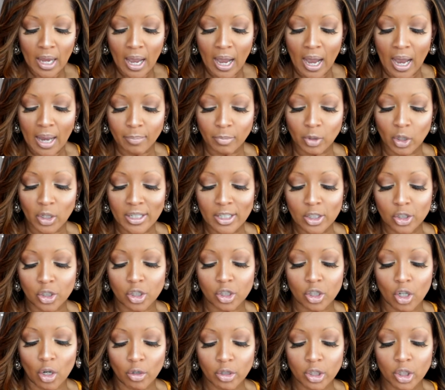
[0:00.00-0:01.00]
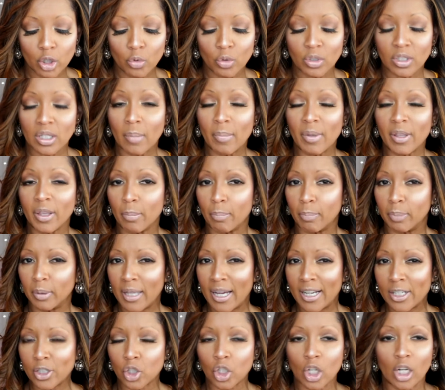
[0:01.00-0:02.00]
I'm going to show you some of the
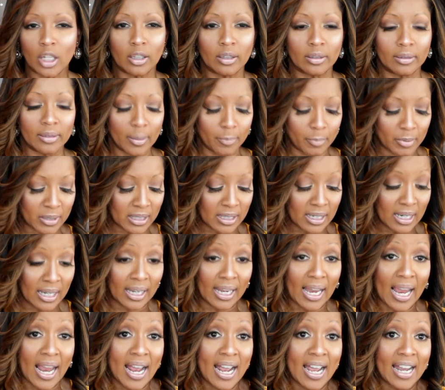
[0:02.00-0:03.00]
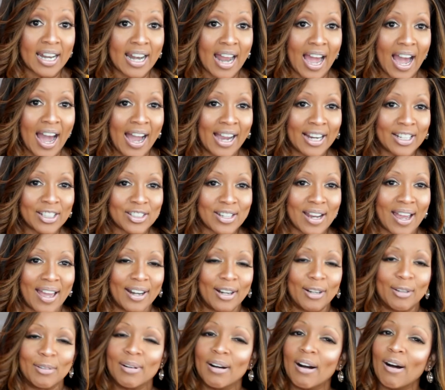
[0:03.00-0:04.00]
blush, lipstick, and
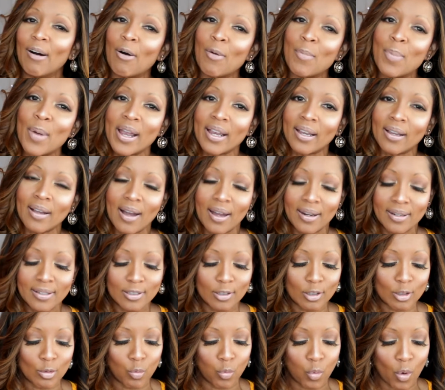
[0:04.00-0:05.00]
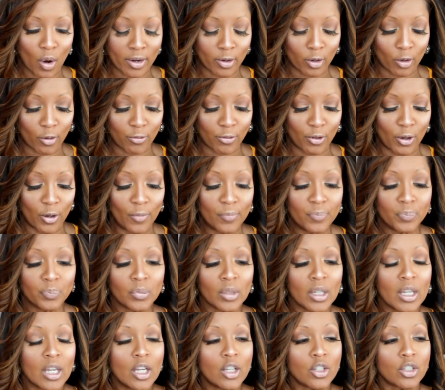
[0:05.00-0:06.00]
eyeshadow. Oh my God, it's wonderful.
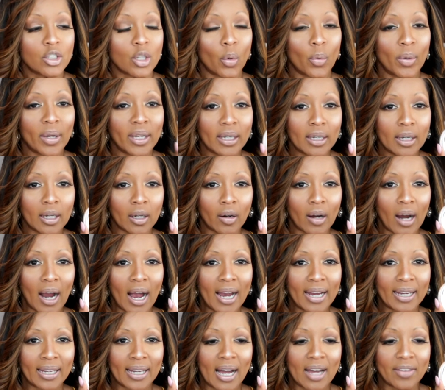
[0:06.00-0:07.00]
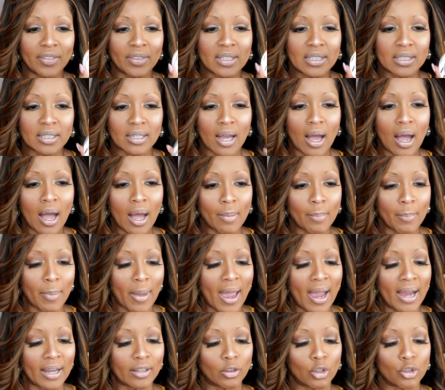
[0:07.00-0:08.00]
So here I got this
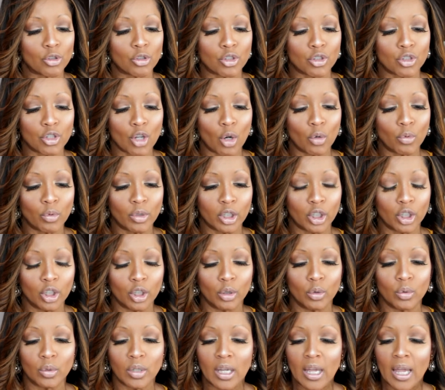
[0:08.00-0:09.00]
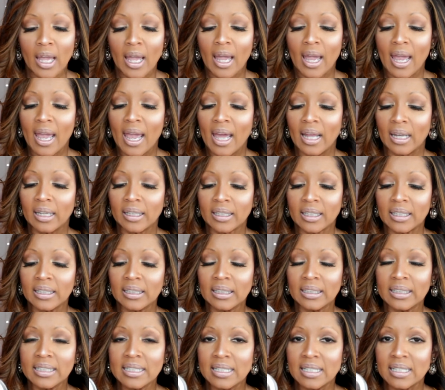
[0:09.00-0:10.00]
compact. They're so cute,
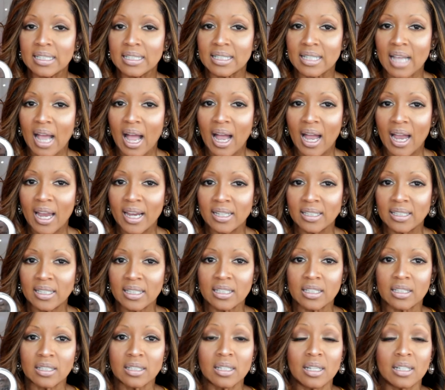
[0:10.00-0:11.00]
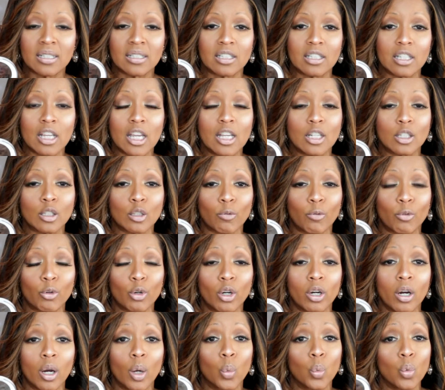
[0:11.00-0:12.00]
elegantly designed. It says it's
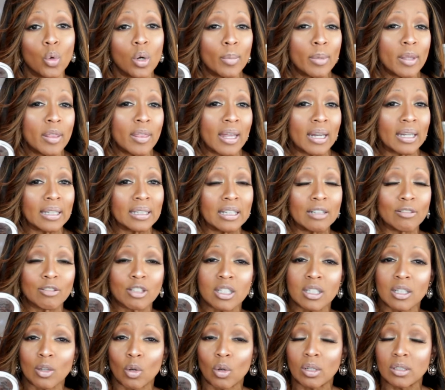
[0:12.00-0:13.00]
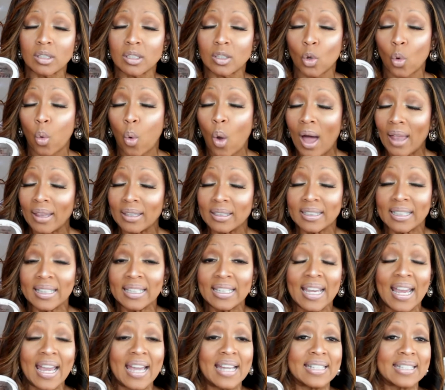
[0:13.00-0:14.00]
for a woman that loves
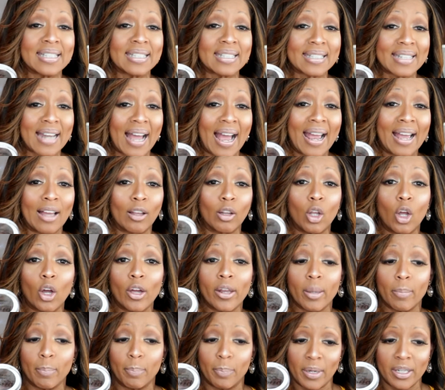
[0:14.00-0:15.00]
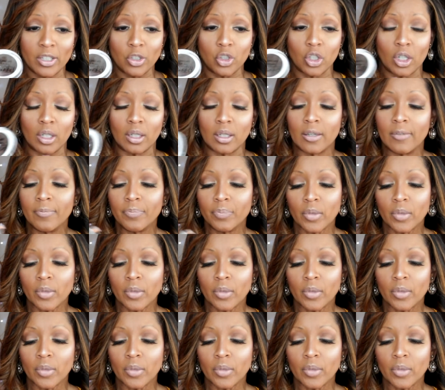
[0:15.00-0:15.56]
quality and style on a budget.